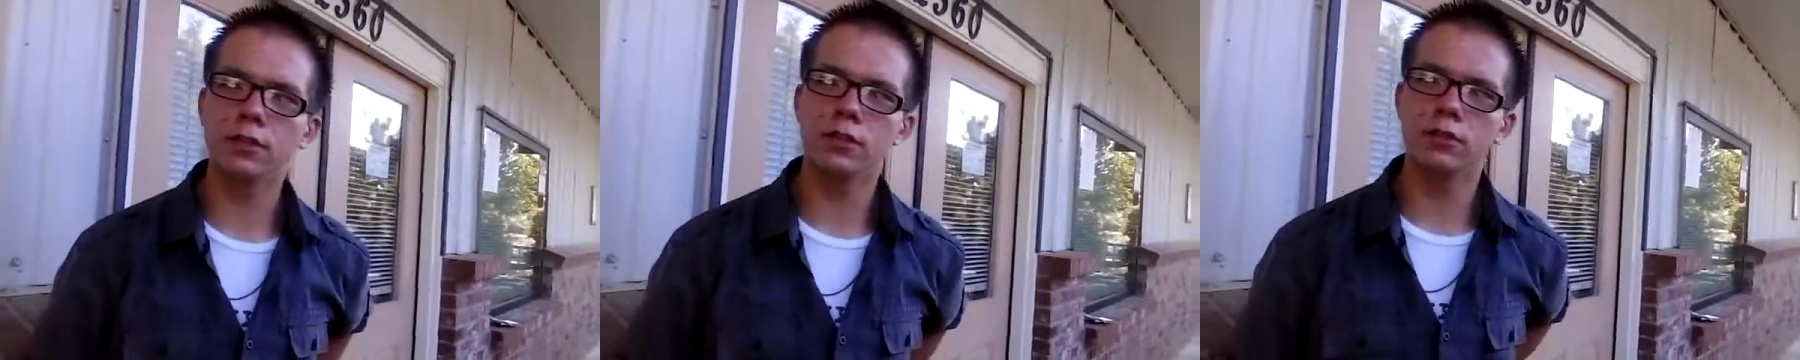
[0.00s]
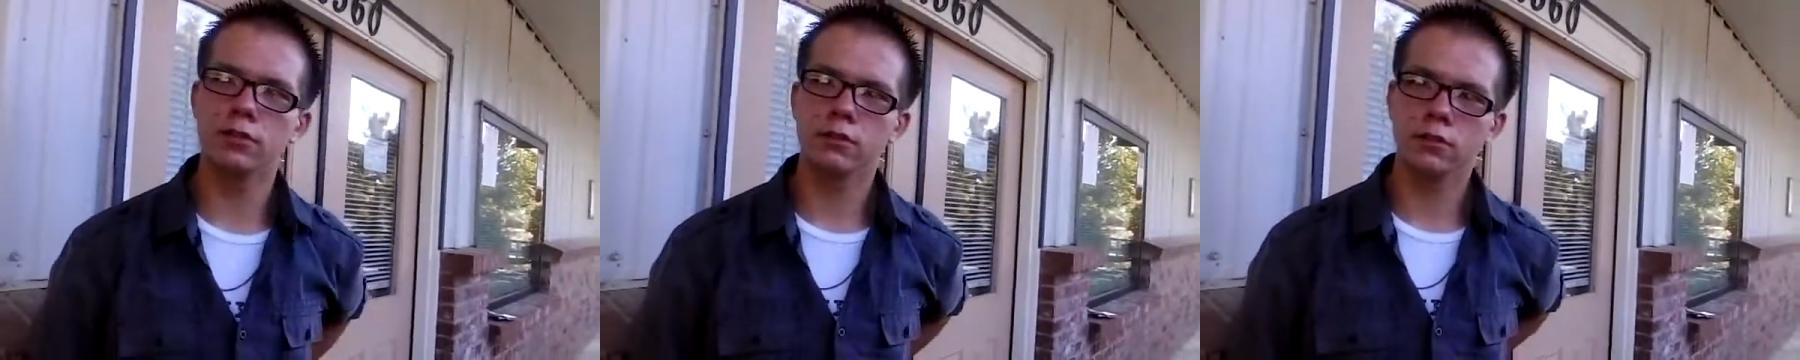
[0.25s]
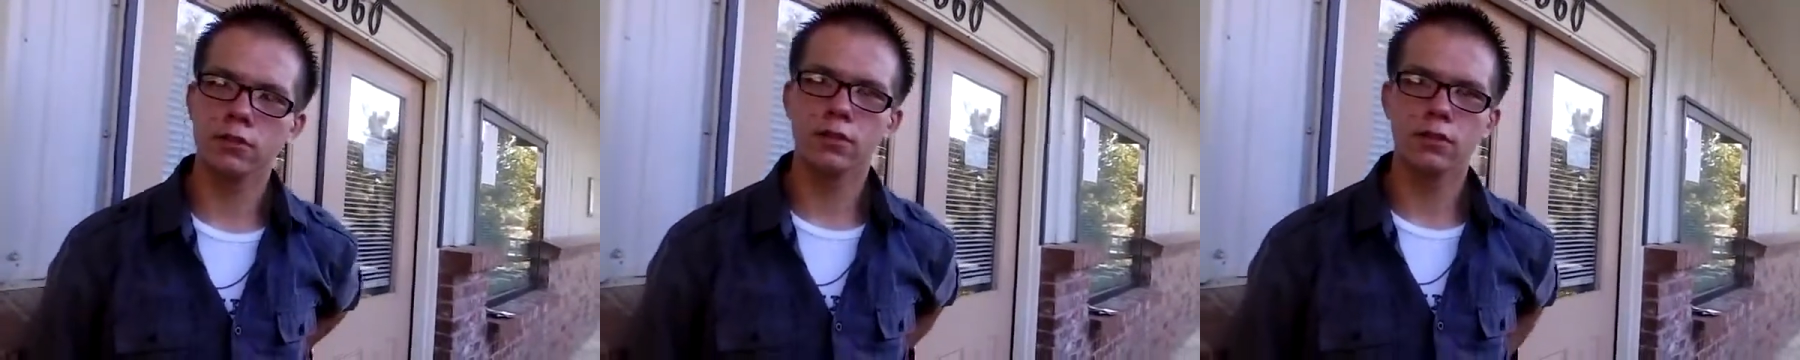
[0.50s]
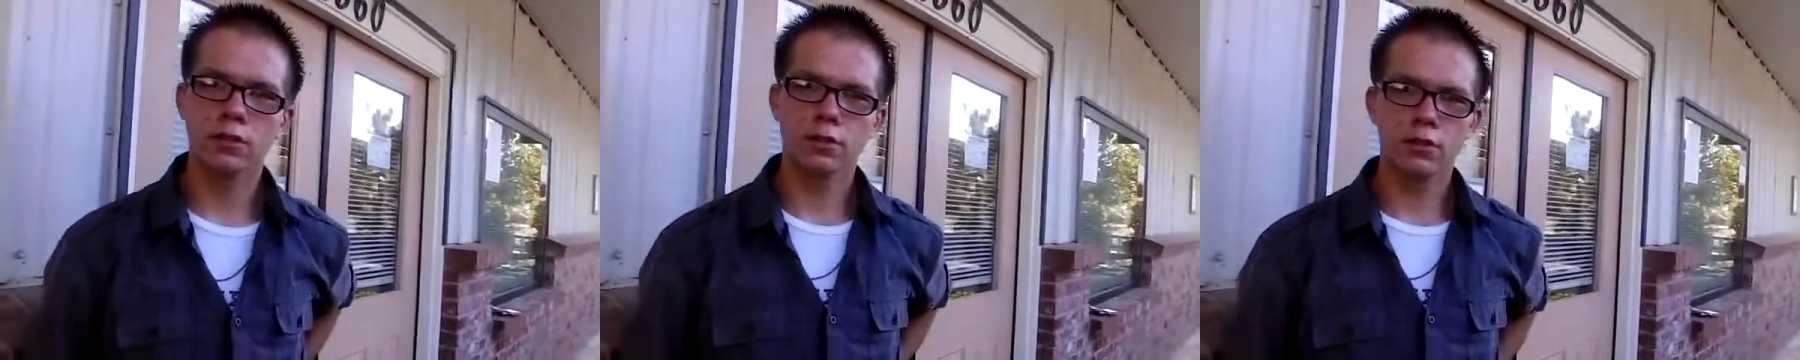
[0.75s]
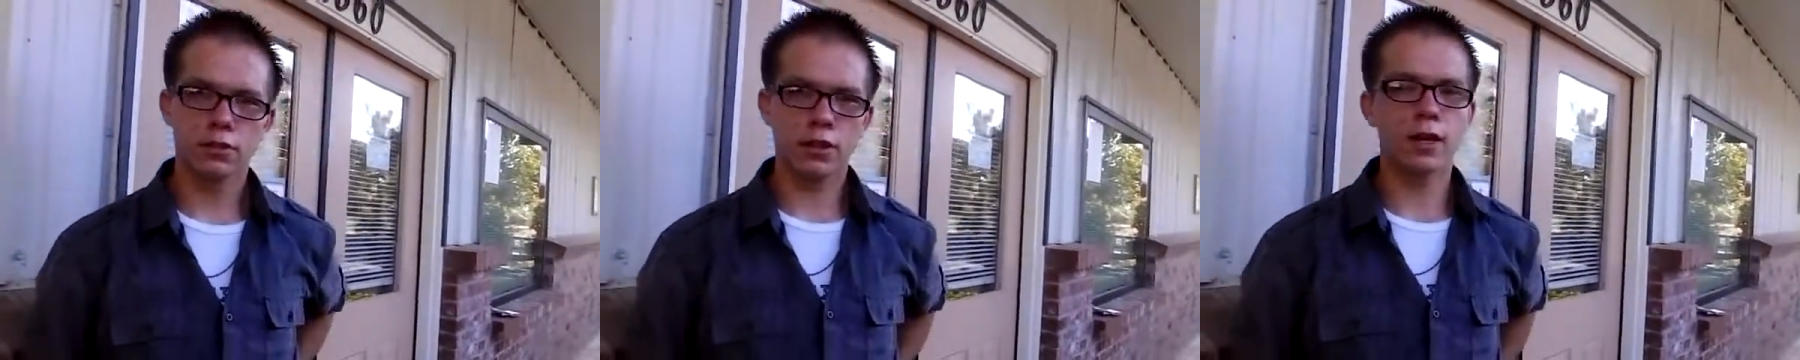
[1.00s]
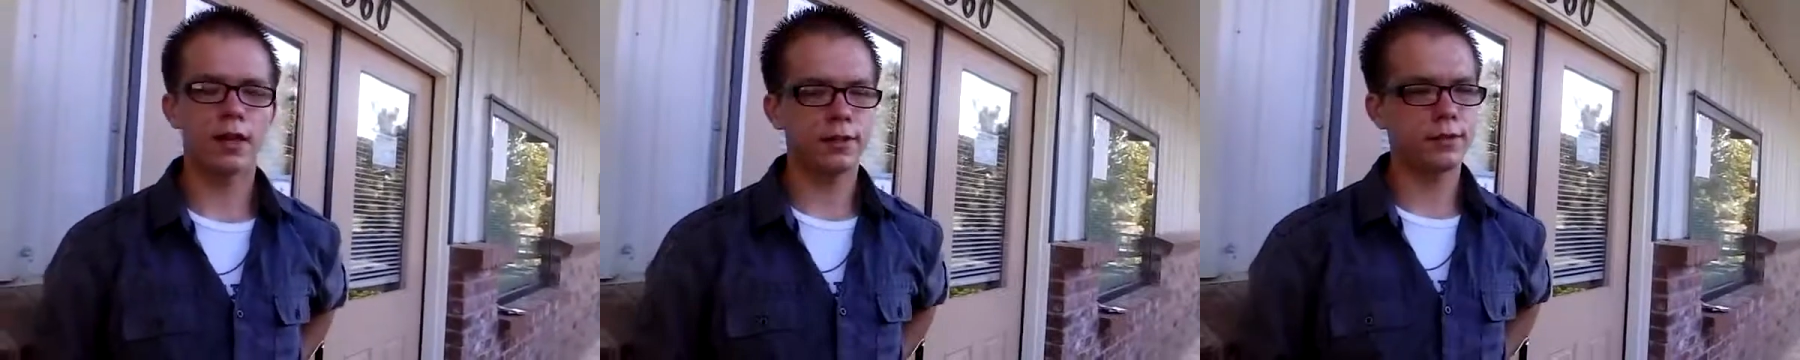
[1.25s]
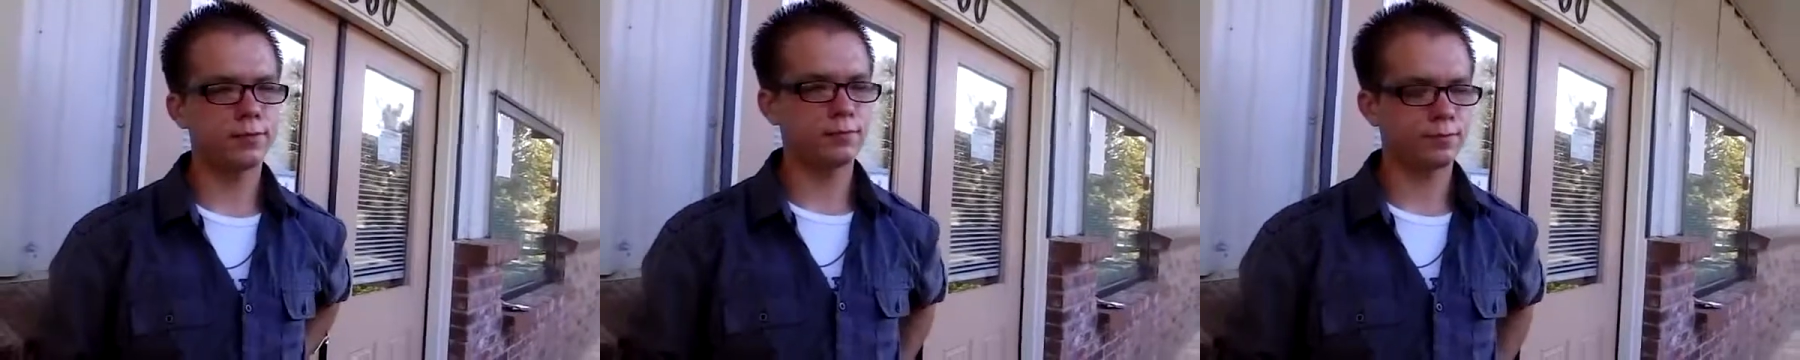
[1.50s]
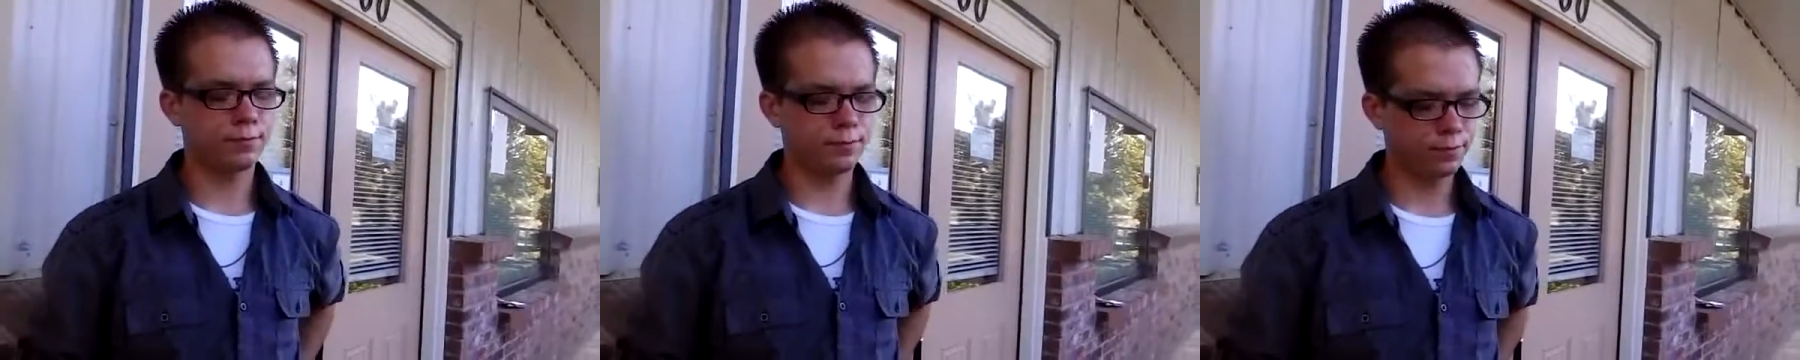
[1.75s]
Therapeutic, yeah.
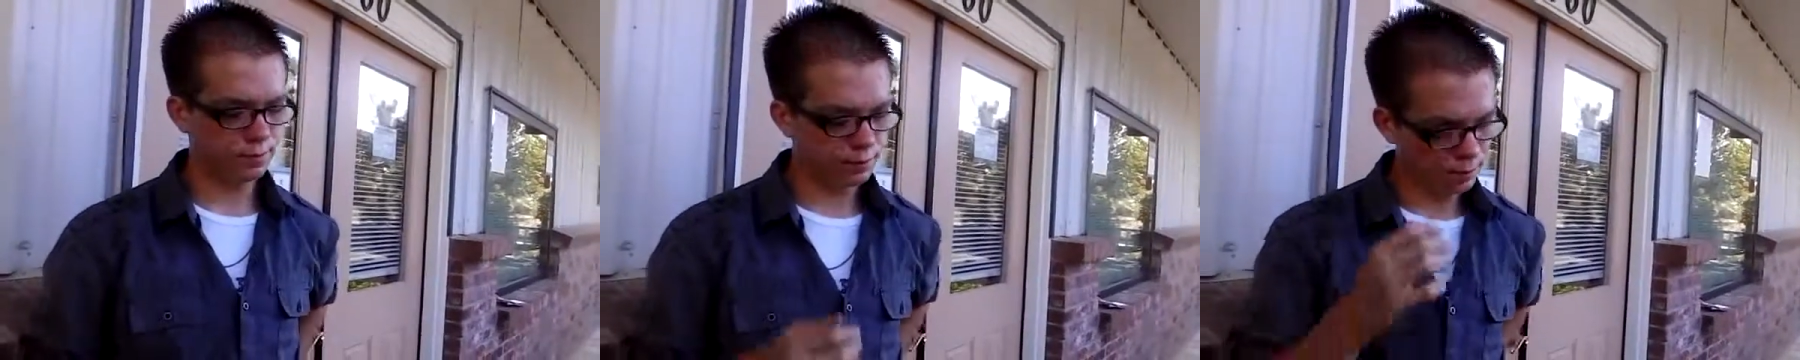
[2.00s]
Now,